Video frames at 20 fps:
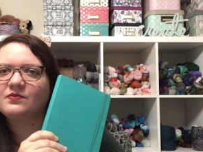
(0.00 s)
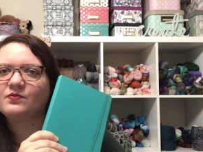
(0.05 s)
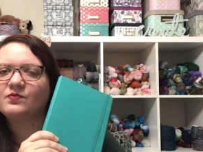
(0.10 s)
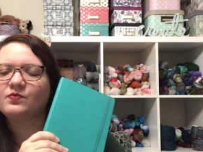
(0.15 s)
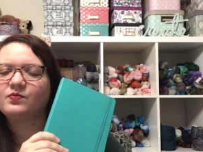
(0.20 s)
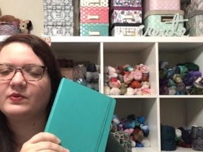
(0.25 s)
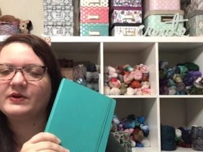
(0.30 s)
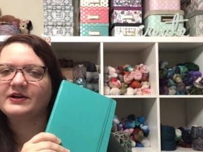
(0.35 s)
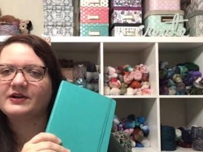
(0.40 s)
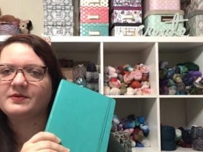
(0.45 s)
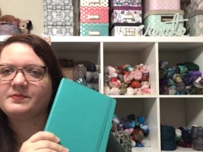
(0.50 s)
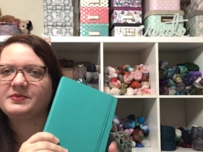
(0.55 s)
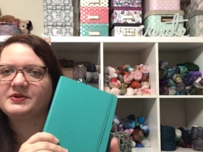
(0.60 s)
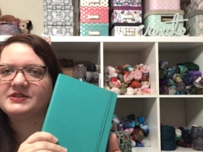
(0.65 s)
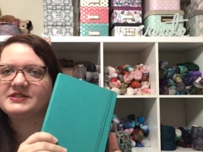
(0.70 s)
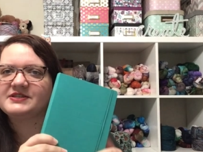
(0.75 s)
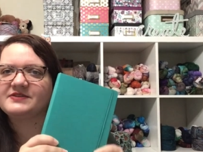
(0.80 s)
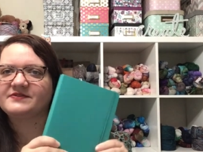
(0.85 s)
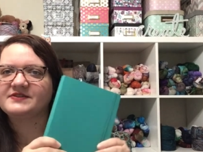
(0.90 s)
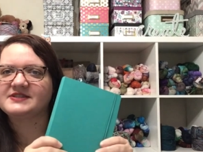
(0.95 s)
where to put
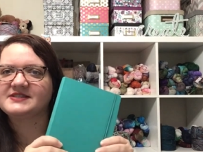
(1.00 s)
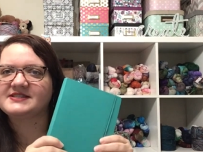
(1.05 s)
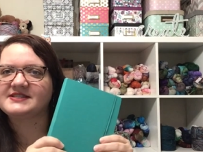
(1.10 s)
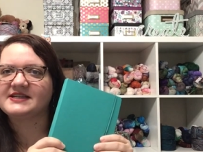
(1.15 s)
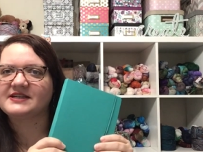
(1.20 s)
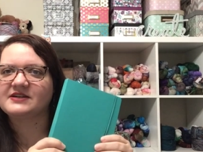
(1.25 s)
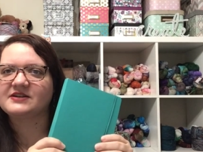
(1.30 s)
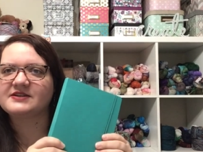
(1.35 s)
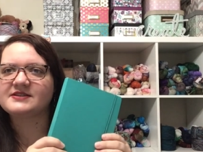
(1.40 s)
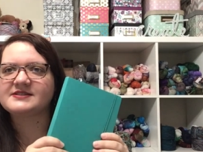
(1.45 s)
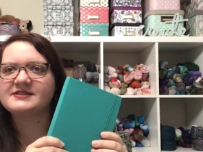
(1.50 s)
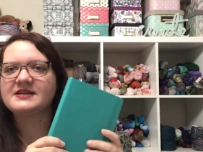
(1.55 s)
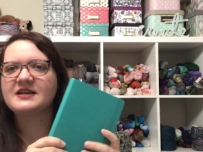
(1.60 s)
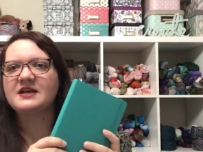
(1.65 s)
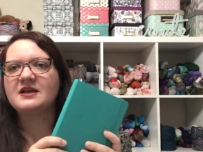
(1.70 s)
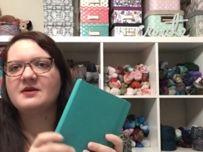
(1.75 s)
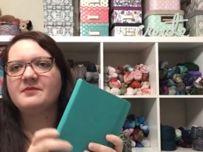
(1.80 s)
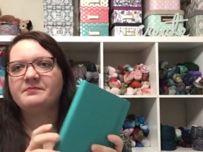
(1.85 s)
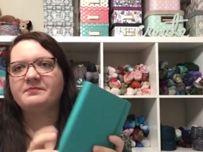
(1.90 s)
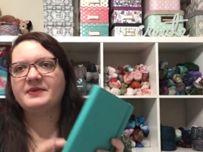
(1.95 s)
different stickers,
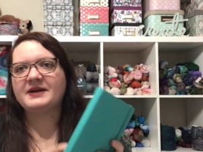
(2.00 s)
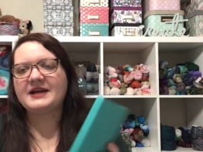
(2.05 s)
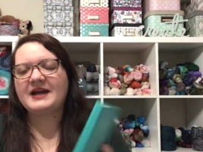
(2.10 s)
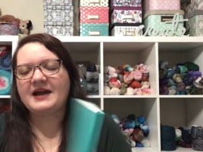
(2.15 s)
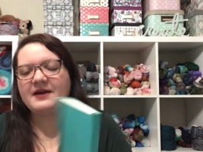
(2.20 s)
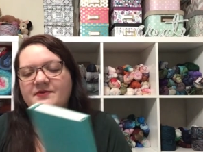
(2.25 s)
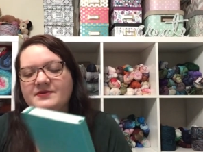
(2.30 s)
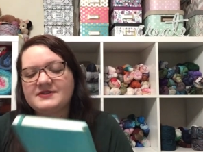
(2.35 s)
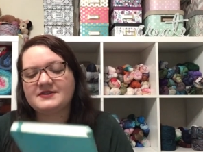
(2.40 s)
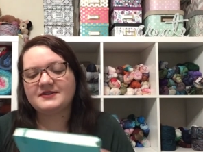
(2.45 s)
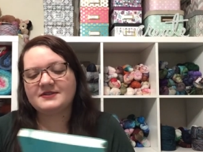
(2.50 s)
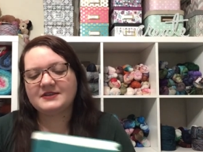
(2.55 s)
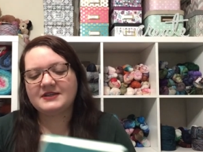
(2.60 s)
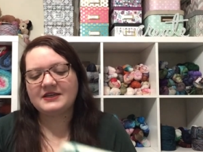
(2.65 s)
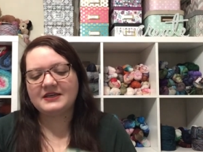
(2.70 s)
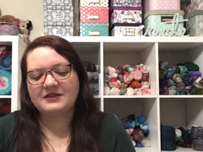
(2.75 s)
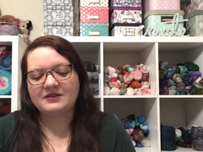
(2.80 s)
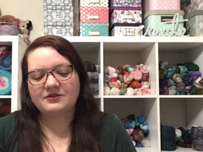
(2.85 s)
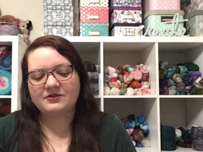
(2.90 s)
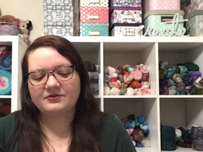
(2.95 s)
but I was
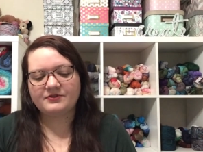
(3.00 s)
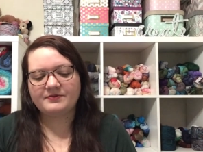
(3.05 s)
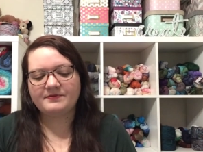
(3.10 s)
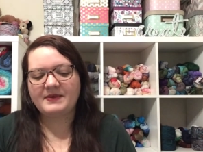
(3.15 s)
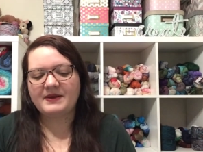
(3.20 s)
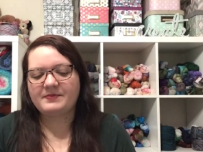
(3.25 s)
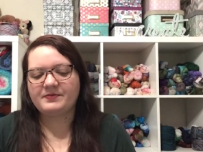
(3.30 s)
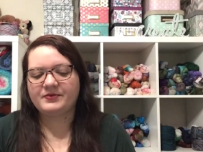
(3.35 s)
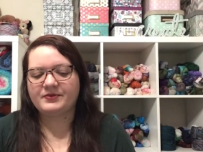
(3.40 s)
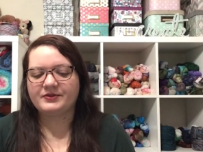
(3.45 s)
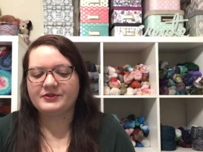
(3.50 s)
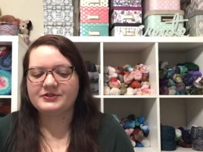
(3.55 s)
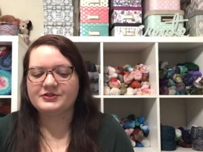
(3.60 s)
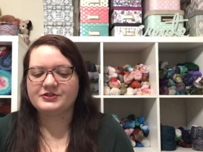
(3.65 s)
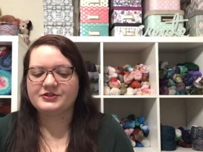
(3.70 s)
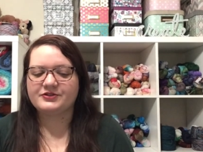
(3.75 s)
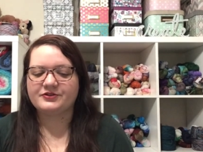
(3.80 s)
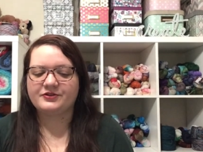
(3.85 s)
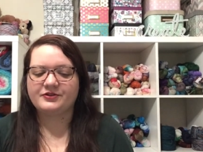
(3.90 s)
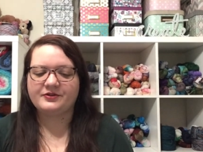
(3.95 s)
looking through my bullet
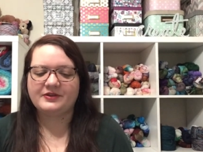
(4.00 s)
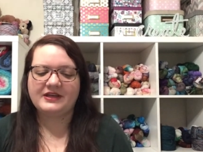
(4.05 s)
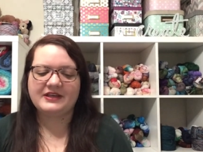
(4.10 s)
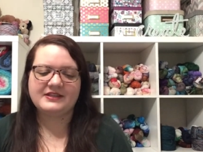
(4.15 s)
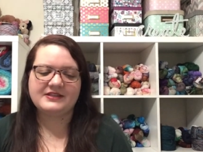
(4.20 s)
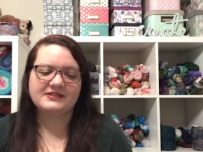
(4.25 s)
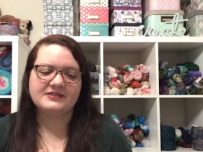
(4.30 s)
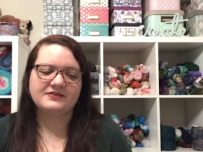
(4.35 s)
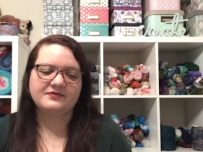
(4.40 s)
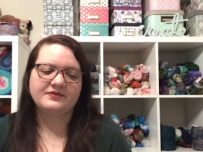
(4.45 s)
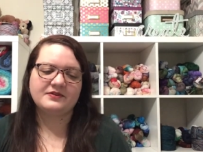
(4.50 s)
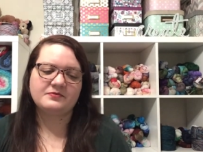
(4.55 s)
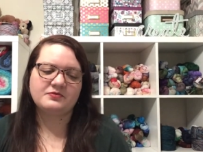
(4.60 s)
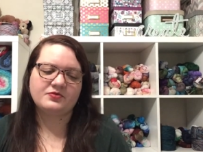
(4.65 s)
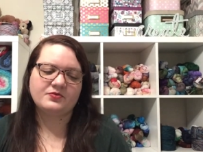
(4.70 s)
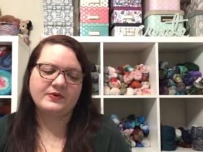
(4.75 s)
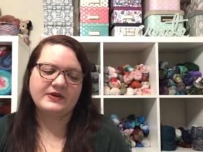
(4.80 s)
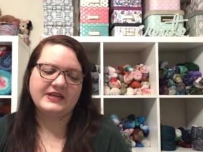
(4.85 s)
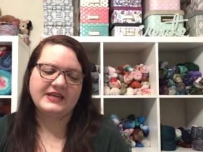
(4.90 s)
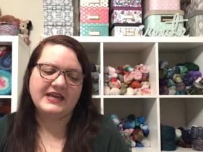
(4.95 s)
journal, and this is from
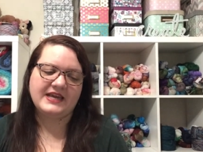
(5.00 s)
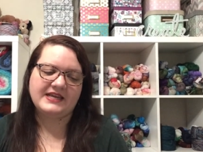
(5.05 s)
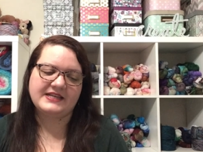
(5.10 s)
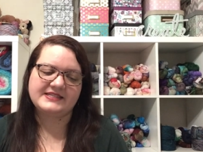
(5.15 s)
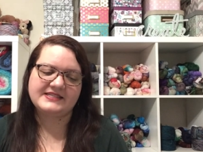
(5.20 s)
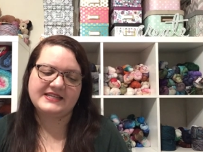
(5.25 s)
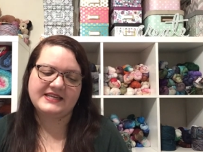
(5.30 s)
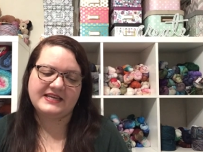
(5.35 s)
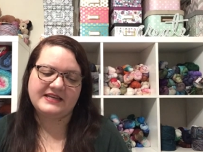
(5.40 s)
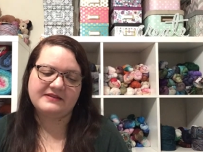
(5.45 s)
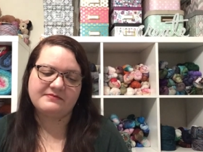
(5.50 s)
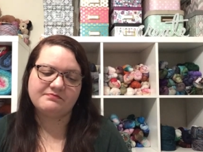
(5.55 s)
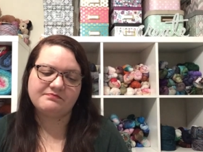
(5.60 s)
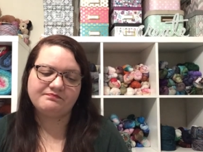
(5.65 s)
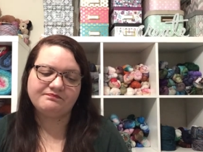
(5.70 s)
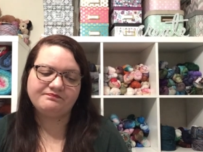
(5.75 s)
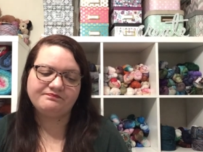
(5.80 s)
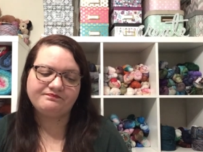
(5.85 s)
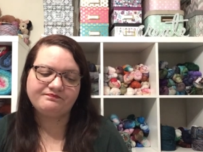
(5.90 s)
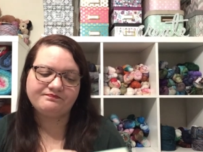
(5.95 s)
2018.
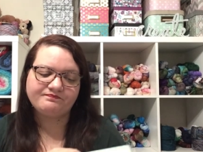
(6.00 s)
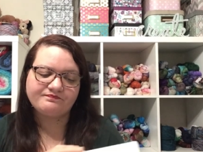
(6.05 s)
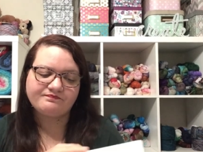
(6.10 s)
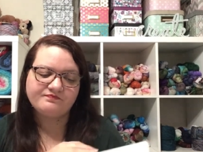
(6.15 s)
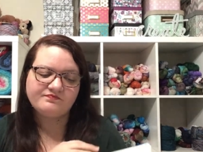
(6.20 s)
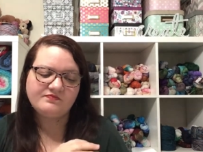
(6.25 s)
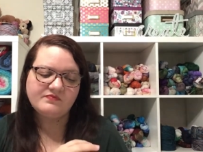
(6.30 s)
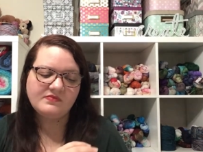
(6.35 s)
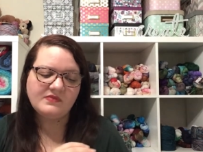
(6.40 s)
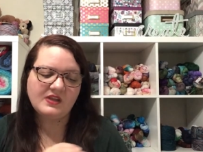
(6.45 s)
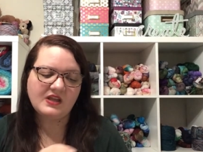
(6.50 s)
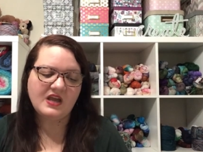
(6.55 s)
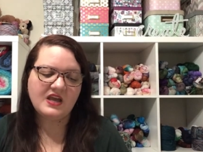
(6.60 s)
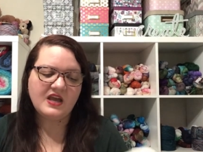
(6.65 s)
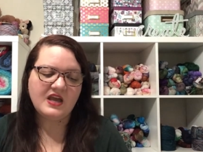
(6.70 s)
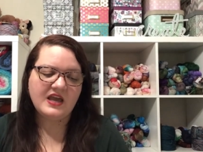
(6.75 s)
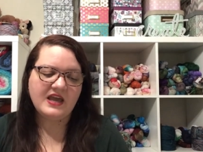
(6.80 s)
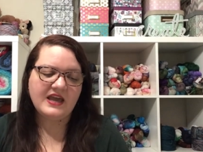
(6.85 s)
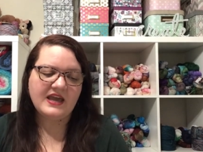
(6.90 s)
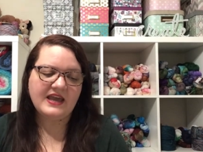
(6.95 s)

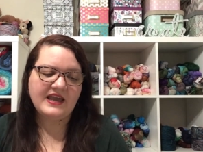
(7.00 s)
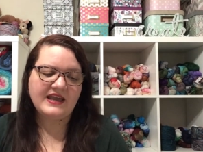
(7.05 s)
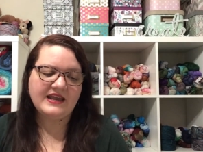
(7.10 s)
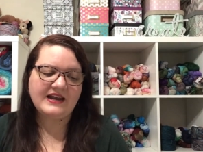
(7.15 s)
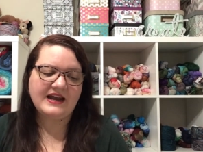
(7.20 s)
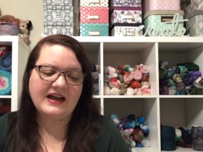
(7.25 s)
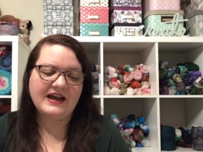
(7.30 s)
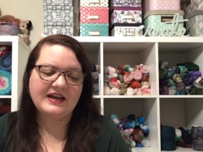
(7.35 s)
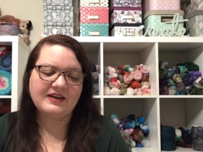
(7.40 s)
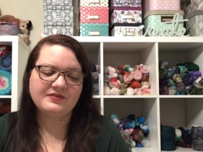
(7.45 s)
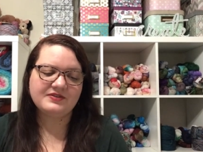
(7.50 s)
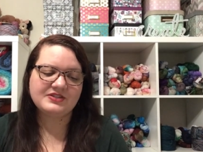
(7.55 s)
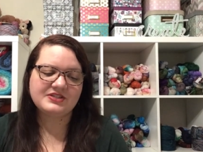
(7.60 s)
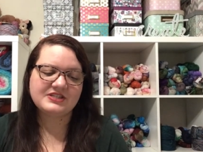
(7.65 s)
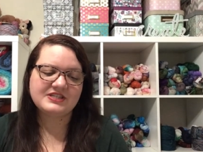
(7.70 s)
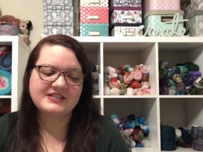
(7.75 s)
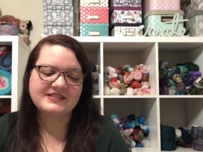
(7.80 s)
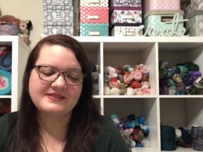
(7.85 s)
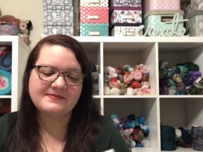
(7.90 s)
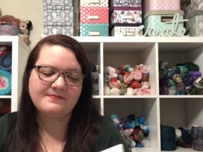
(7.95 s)
And I was
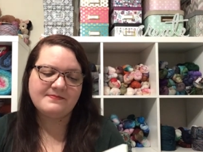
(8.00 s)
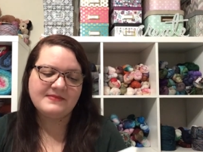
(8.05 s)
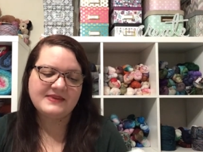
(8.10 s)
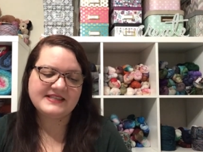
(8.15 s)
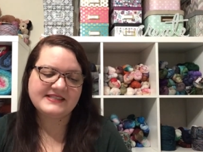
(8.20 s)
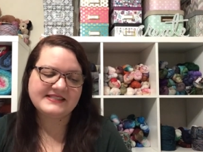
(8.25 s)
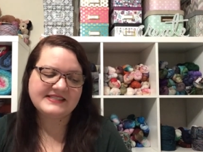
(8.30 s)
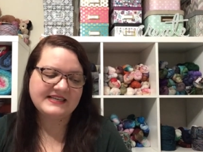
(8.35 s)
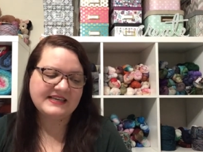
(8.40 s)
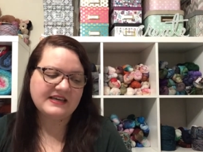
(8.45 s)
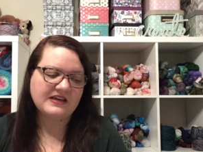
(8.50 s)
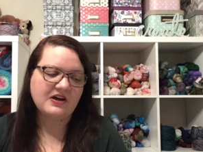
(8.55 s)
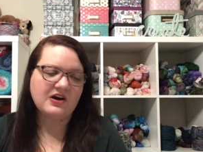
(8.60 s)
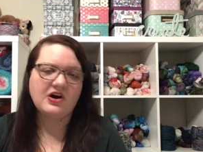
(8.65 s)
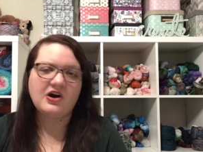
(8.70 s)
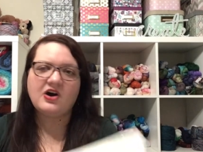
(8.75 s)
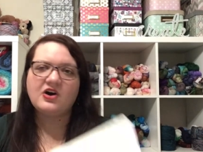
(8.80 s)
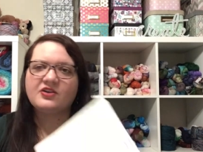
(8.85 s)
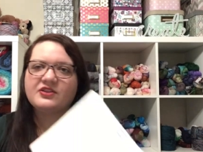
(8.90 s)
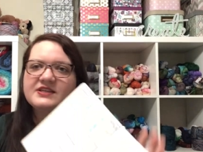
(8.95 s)
just missing
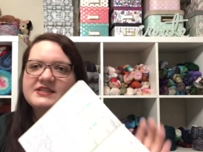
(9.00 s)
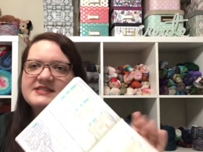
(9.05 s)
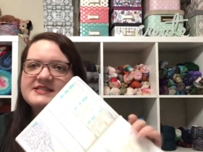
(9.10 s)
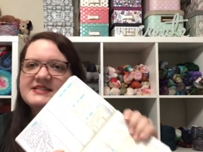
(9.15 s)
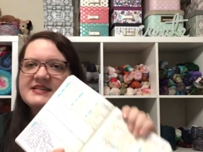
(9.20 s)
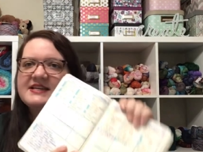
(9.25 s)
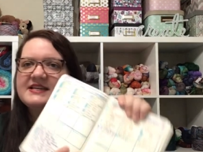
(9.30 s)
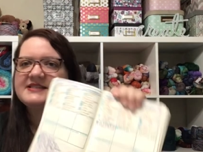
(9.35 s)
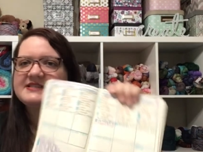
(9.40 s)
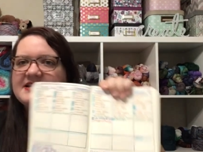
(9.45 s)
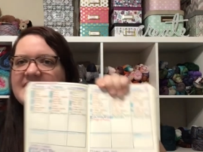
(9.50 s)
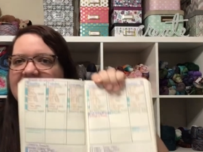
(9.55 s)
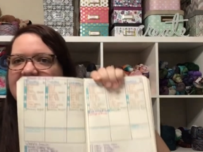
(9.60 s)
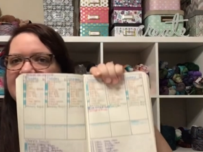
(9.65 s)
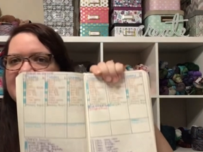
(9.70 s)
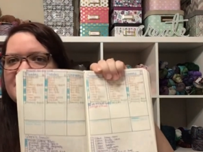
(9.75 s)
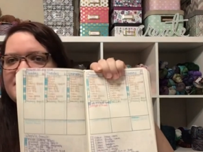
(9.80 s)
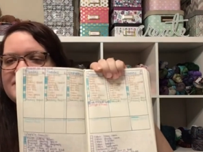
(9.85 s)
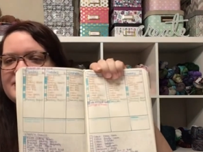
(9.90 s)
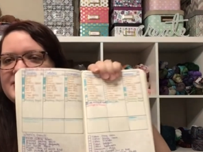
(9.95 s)
all these things I
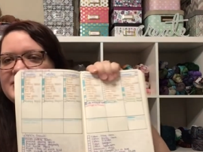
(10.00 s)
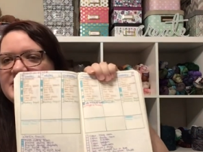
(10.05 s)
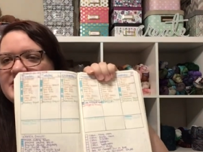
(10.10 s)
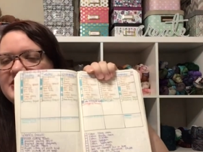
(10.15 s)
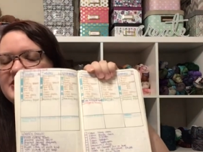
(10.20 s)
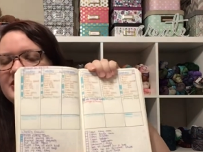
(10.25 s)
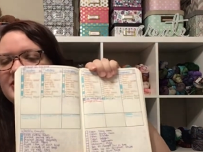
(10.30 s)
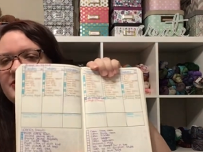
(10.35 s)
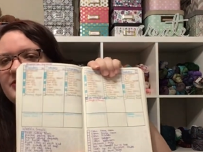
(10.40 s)
used to do.